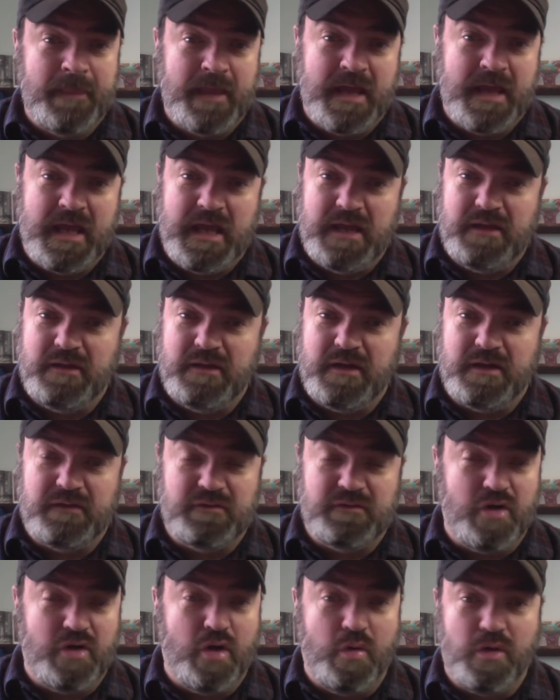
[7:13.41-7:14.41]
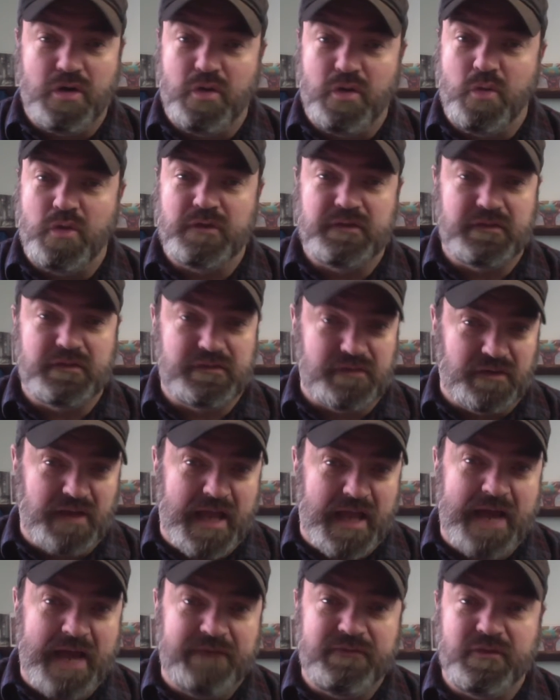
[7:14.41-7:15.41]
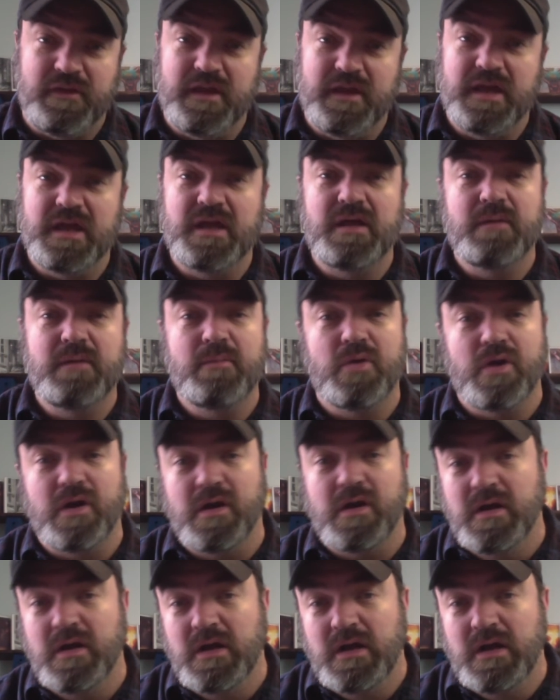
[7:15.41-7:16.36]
hey, a coworker wants us to lie for them, or